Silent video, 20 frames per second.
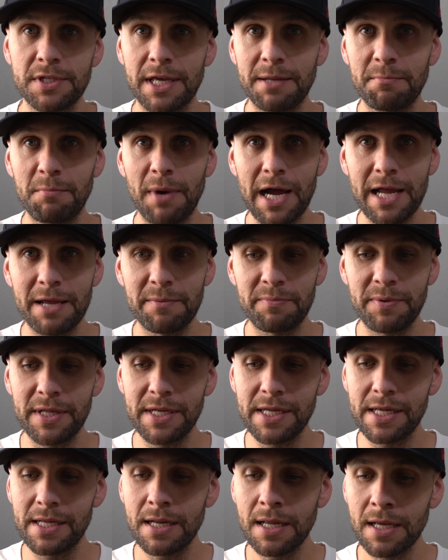in my
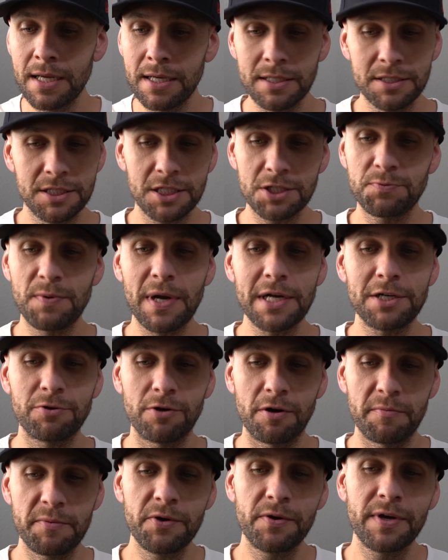opinion, just
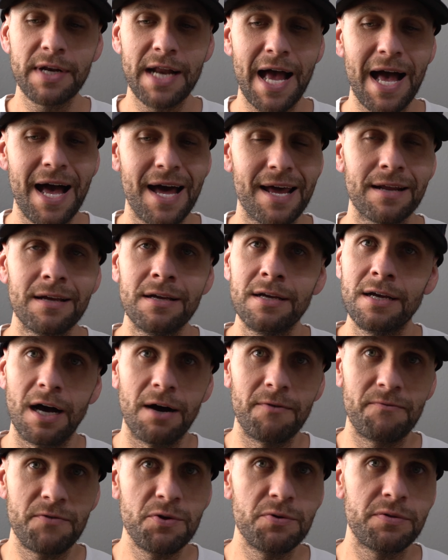retro them. You can add
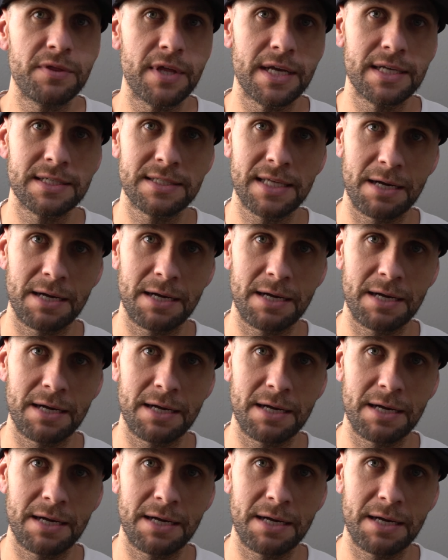a few things